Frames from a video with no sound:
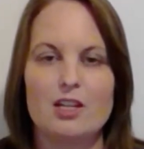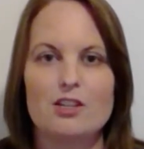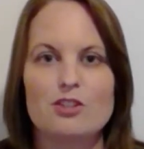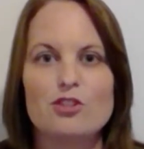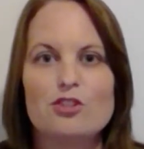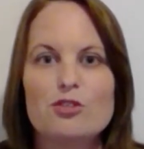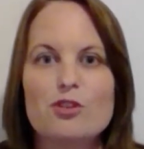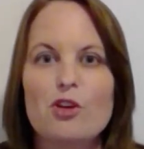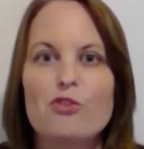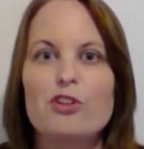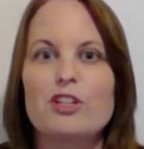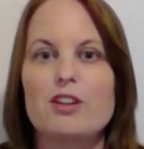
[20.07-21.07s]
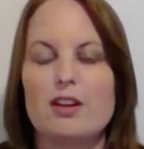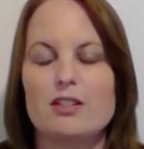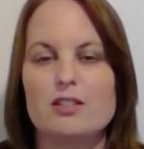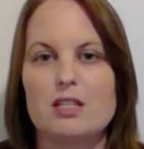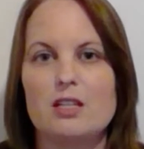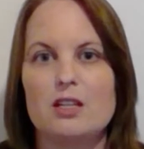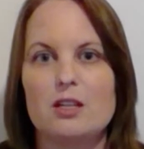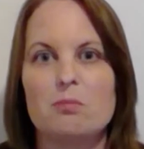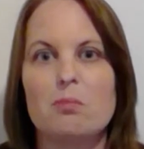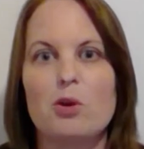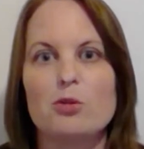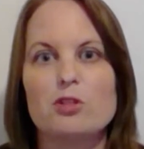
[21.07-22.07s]
Due to COVID-19,
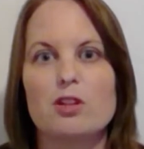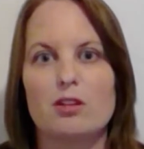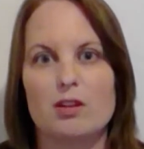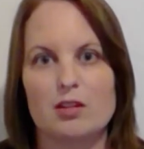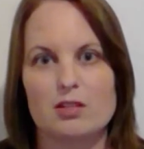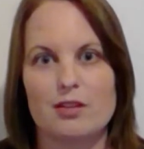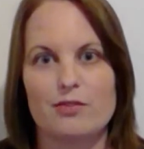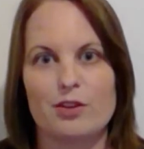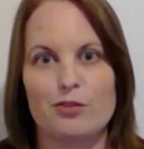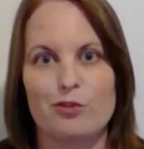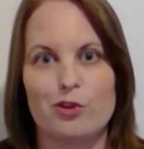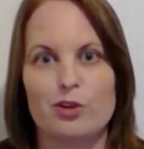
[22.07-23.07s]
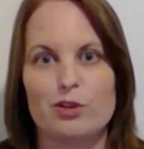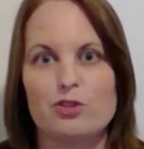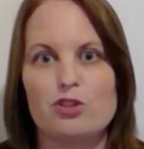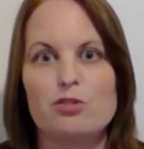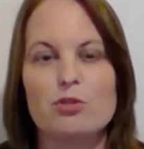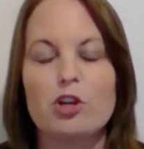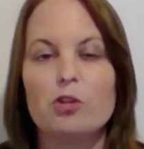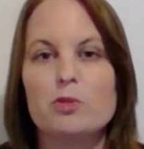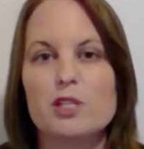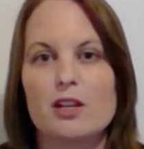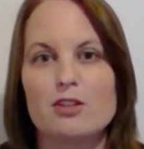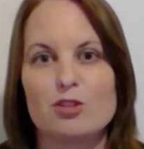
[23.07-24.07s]
most clinics have converted to
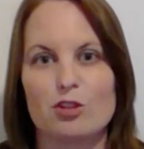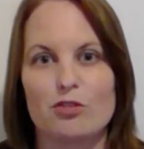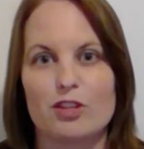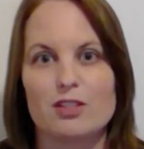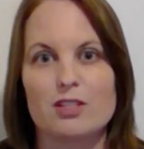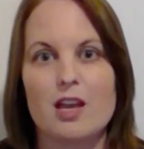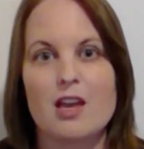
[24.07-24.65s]
curbside service